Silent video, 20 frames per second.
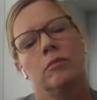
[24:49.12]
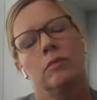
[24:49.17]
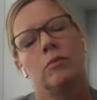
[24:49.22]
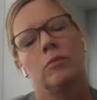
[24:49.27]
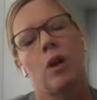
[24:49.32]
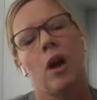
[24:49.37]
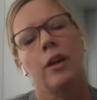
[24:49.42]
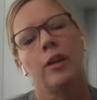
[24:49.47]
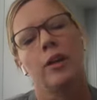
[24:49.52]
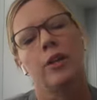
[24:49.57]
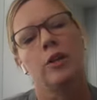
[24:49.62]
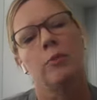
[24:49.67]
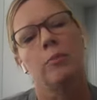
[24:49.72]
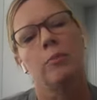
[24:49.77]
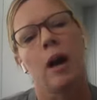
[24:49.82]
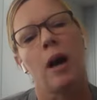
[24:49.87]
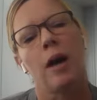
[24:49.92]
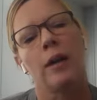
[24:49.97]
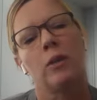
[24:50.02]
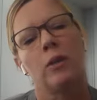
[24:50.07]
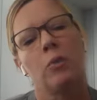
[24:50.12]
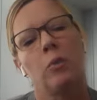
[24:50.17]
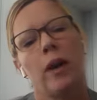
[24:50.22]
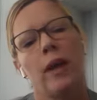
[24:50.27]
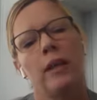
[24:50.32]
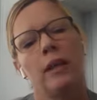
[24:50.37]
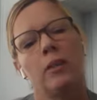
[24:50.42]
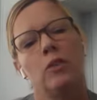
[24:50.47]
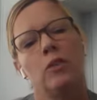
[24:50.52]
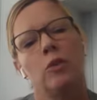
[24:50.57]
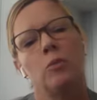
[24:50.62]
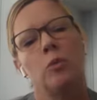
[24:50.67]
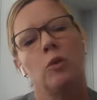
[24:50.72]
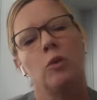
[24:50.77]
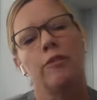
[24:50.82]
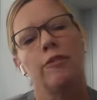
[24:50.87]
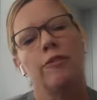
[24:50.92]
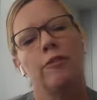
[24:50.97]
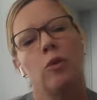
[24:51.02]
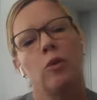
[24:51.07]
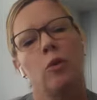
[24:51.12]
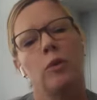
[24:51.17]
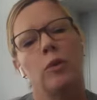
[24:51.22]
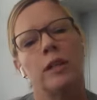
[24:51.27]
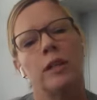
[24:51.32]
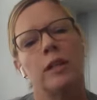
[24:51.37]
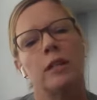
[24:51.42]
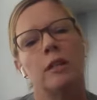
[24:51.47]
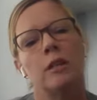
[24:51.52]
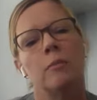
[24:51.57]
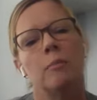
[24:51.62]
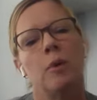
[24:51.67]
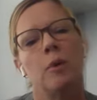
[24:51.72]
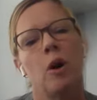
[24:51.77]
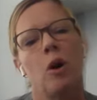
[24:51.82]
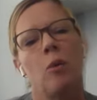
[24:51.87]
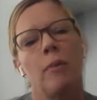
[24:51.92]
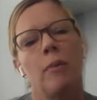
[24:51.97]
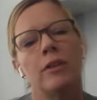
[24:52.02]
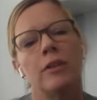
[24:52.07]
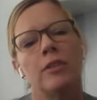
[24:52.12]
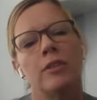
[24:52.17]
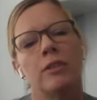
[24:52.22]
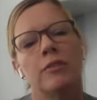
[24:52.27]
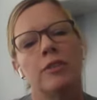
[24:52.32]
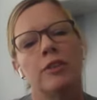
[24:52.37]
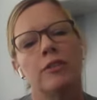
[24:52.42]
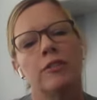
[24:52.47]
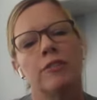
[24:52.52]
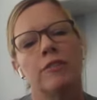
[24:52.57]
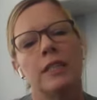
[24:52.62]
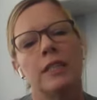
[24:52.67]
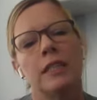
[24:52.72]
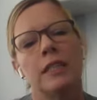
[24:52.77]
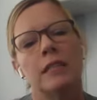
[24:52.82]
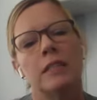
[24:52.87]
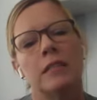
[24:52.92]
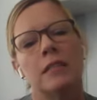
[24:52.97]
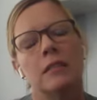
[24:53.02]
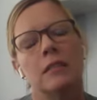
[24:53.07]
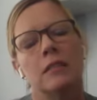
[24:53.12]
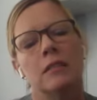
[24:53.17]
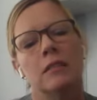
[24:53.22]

And rock your body weight a little more forward into the ball mounds of your feet.